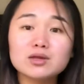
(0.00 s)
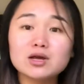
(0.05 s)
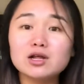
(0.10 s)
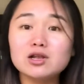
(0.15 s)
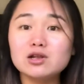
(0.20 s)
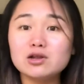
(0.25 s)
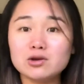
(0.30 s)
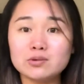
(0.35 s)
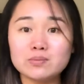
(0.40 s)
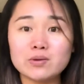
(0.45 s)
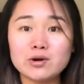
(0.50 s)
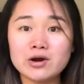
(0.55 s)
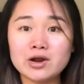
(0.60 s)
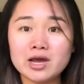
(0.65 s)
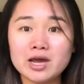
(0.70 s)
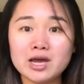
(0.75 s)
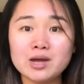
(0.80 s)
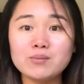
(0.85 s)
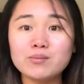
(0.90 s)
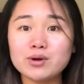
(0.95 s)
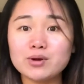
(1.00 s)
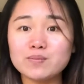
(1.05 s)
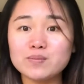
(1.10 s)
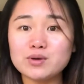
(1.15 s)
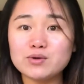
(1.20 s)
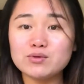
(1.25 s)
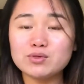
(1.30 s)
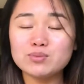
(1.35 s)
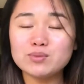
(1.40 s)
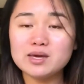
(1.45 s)
Learn part A and part B
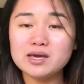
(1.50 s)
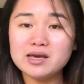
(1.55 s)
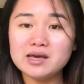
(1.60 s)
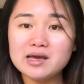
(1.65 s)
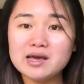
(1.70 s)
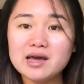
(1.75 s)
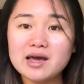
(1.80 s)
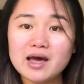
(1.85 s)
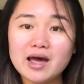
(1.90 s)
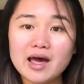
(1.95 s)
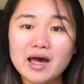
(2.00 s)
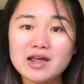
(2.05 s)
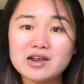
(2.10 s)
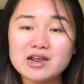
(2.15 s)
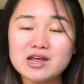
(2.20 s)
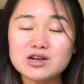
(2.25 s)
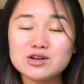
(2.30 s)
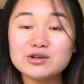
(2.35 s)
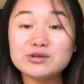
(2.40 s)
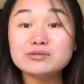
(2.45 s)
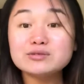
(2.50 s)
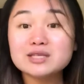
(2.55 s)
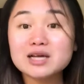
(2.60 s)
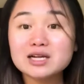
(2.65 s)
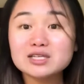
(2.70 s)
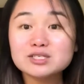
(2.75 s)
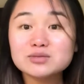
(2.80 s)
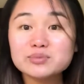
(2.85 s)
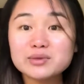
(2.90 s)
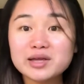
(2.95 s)
with me, and then use that
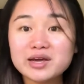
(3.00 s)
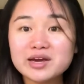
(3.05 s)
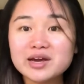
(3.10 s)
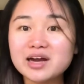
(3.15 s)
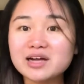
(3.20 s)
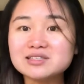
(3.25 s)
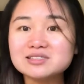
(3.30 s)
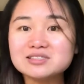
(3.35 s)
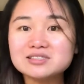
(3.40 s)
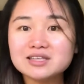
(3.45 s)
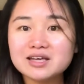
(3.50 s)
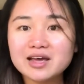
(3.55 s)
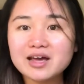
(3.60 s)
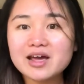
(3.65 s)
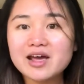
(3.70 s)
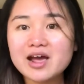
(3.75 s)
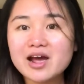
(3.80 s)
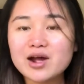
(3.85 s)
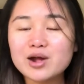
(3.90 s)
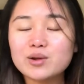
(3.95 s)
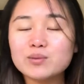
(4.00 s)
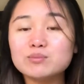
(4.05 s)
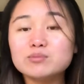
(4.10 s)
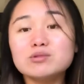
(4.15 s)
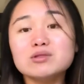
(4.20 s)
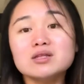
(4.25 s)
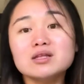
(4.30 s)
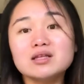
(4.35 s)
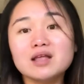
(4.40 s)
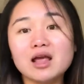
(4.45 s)
to play against it.
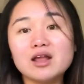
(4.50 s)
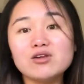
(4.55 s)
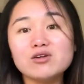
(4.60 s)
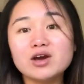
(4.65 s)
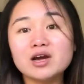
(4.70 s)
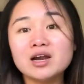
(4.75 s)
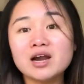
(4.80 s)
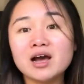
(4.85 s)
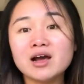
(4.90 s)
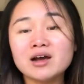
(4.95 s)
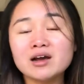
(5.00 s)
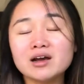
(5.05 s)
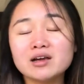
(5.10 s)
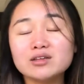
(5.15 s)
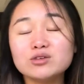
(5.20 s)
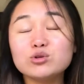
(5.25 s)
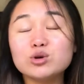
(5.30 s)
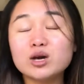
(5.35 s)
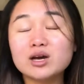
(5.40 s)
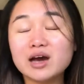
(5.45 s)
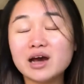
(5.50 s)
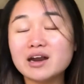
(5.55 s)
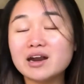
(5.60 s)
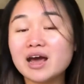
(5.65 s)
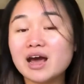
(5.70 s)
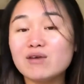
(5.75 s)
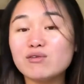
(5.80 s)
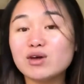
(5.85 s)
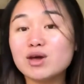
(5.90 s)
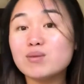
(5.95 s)
Then you could kind of
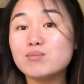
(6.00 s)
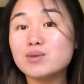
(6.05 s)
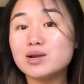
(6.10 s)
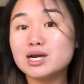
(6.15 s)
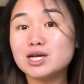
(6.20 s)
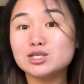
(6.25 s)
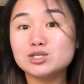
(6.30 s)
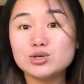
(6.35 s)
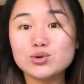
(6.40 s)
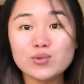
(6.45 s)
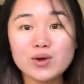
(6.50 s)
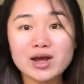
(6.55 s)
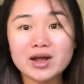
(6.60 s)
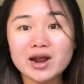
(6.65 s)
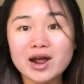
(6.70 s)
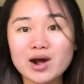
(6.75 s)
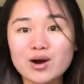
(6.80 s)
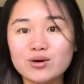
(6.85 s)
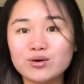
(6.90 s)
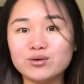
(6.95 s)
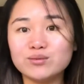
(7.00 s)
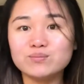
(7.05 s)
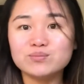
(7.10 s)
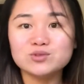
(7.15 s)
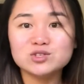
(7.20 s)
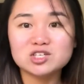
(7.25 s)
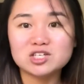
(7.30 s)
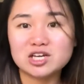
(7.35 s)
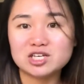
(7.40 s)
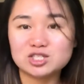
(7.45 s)
have like a mini duet at home,
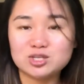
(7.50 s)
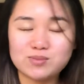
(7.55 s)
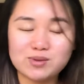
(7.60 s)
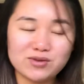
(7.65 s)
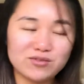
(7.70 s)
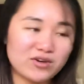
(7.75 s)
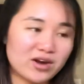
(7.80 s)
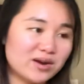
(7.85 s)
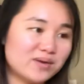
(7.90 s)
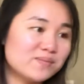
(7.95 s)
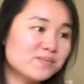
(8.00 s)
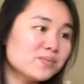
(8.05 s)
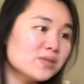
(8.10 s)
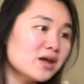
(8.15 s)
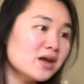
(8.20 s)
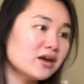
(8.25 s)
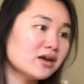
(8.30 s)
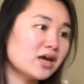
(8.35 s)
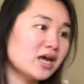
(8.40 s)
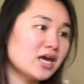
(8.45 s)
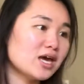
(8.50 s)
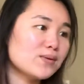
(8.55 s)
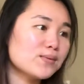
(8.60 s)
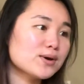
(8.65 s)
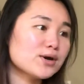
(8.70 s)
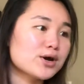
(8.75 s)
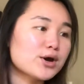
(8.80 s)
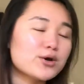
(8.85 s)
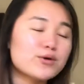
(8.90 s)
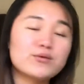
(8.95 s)
so that should be fun. Okay, here we
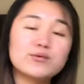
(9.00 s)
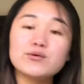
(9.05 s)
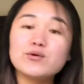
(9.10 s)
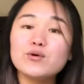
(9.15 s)
go.